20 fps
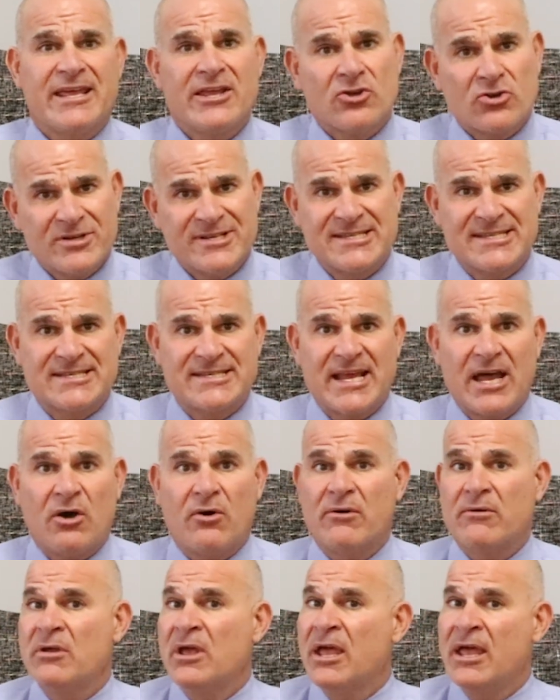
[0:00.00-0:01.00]
could
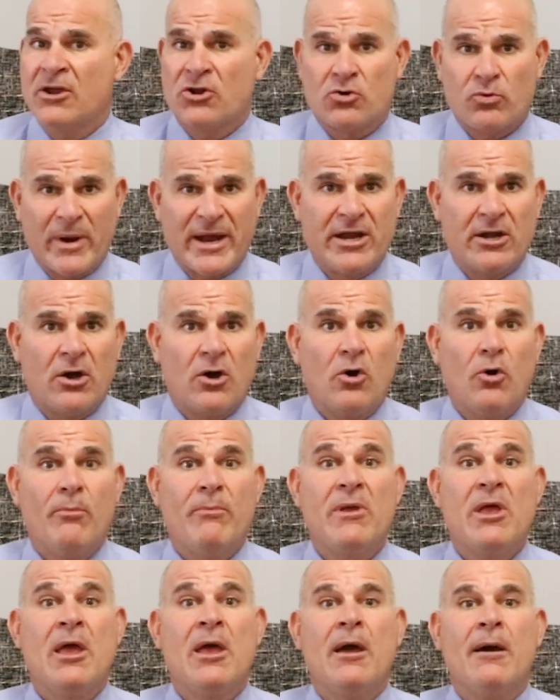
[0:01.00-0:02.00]
sell great
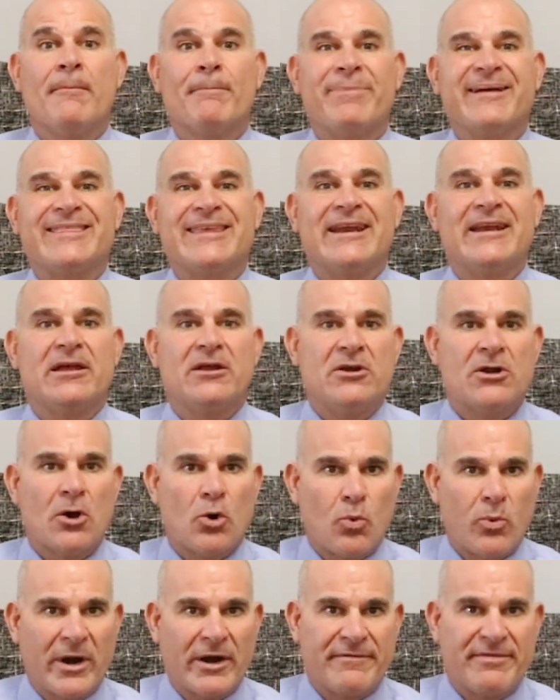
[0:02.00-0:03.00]
home, but they didn't
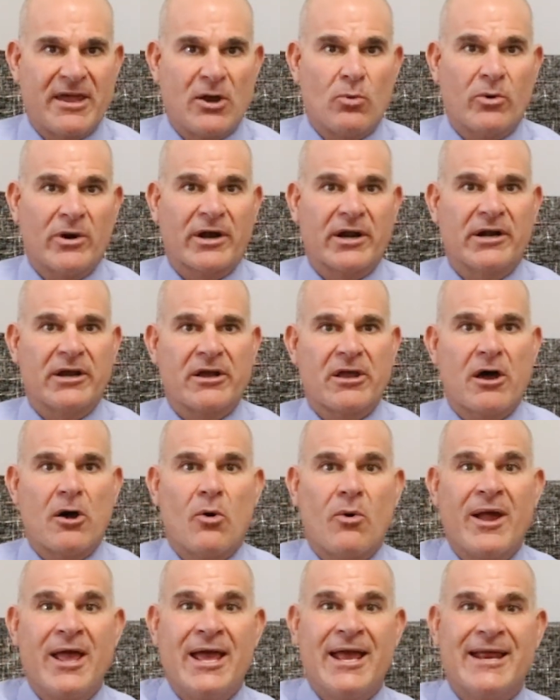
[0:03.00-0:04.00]
know where they were going to
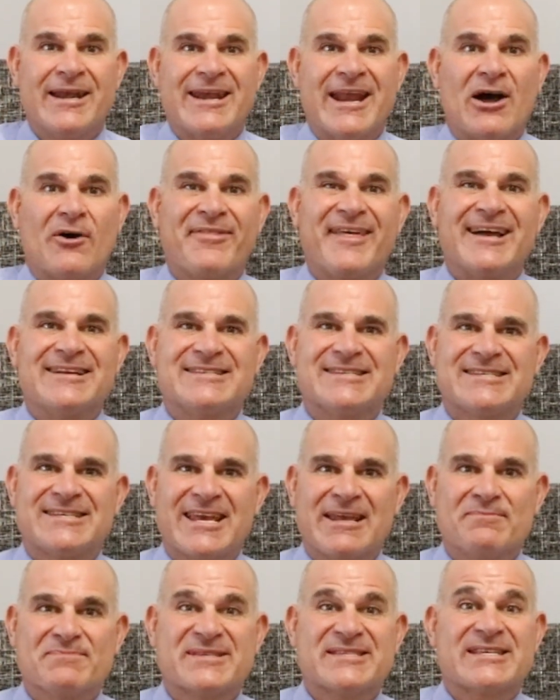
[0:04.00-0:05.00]
go. Now that
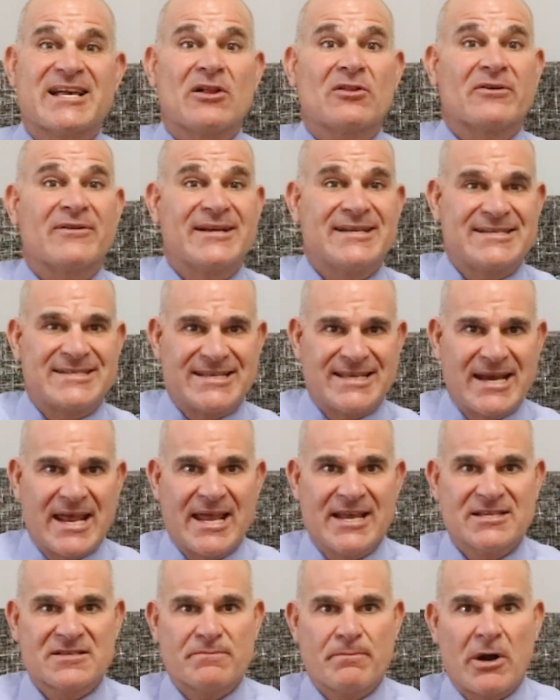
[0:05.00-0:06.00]
same seller in
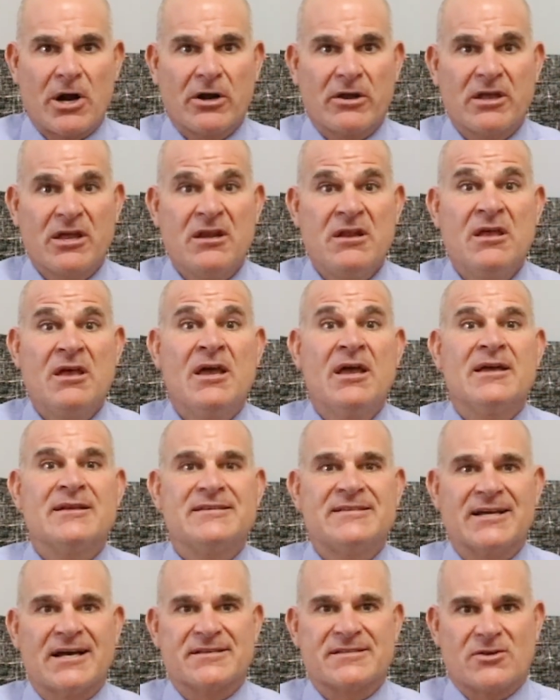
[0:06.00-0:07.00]
today's market
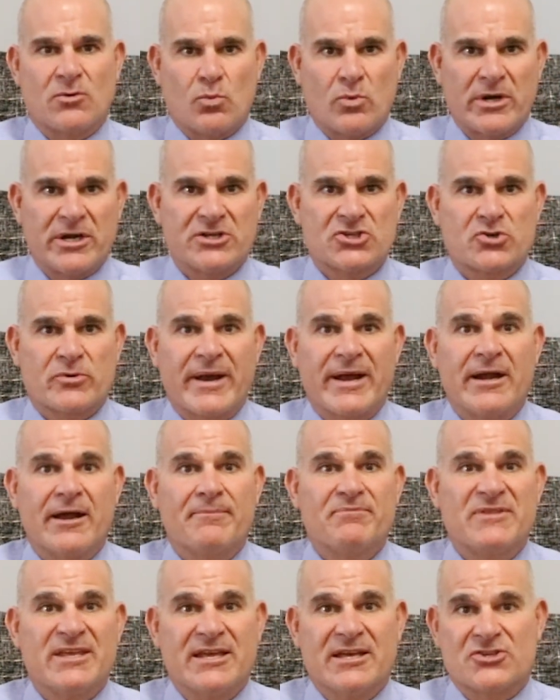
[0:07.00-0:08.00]
doesn't want to trade
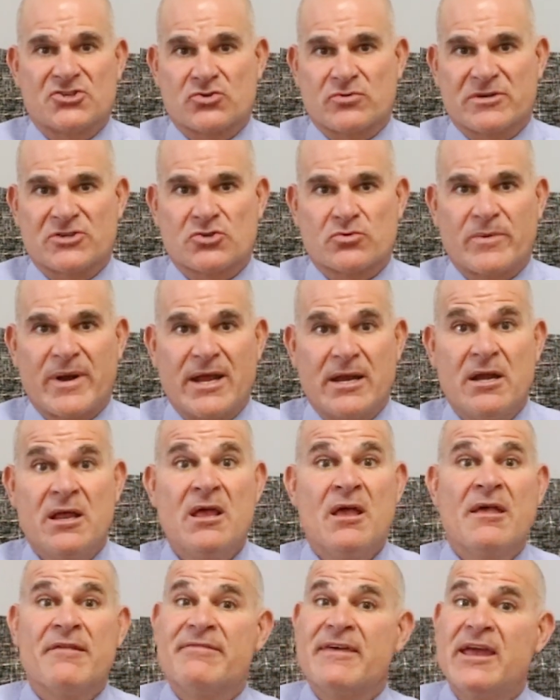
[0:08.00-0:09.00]
up the interest rate.
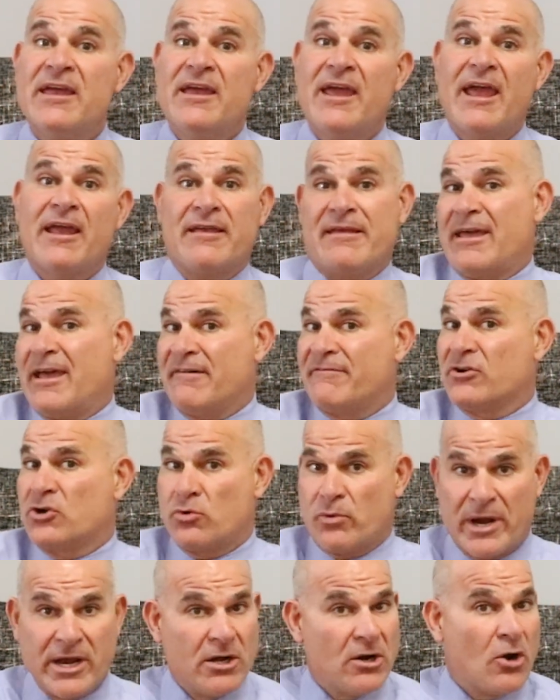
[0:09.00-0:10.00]
They have a
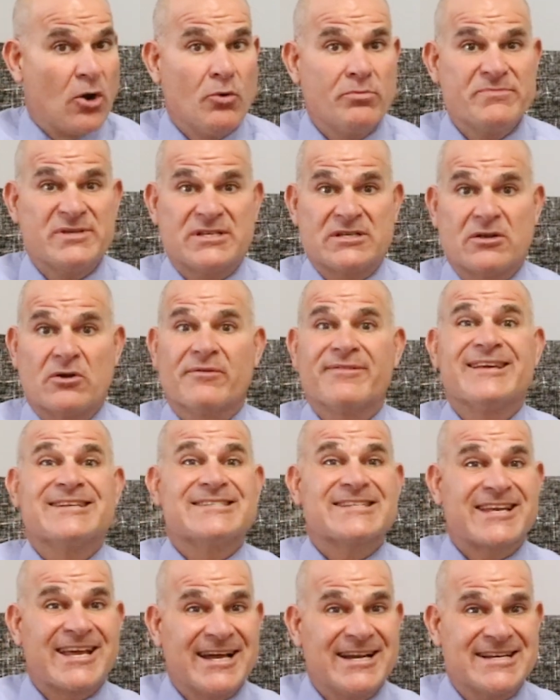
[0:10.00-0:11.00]
great home still
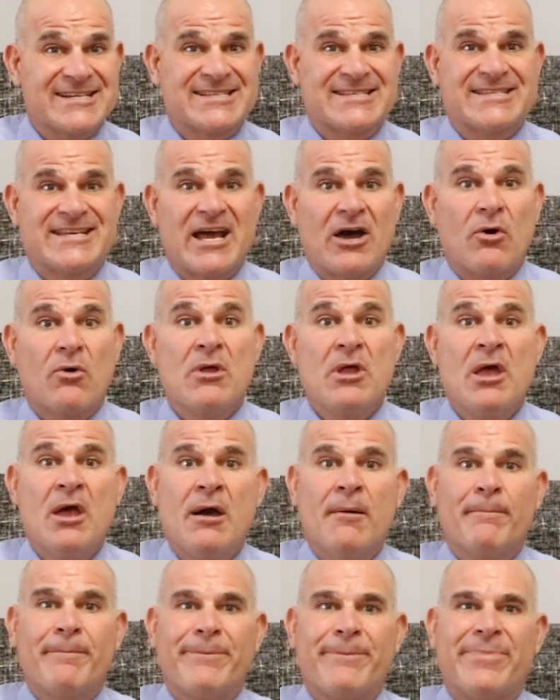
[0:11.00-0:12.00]
that's going to sell,
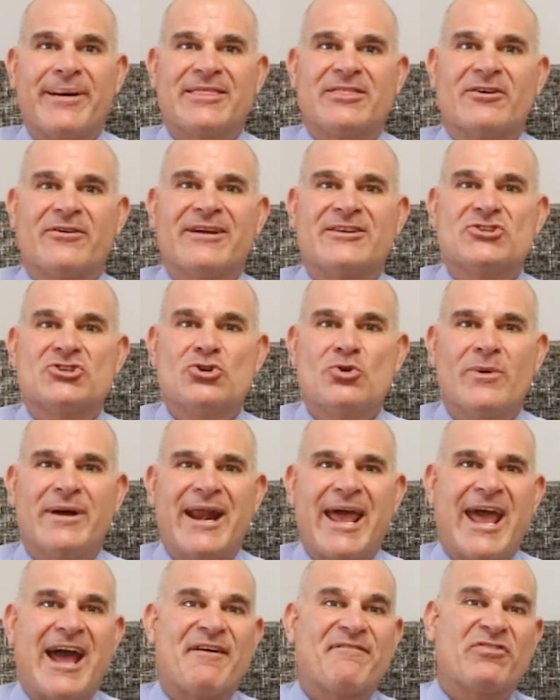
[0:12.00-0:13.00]
but they're at
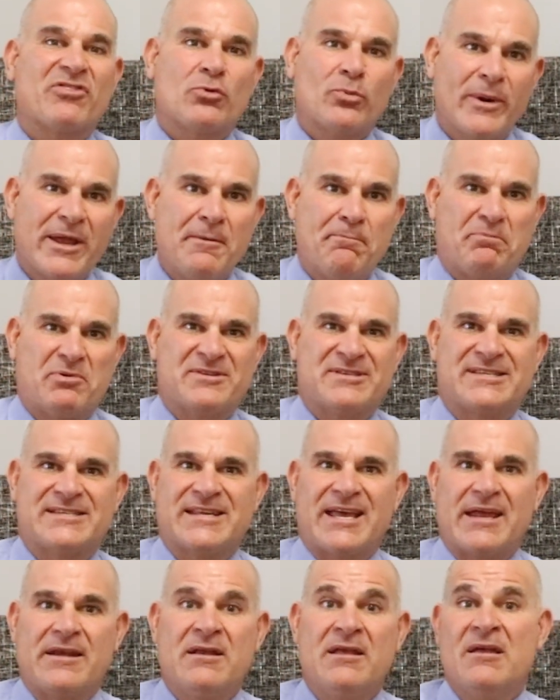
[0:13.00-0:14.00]
2.5%,
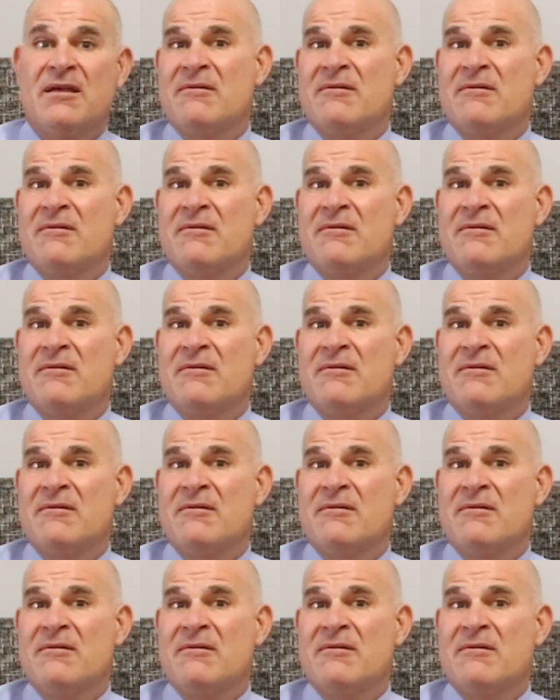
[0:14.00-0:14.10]
3%.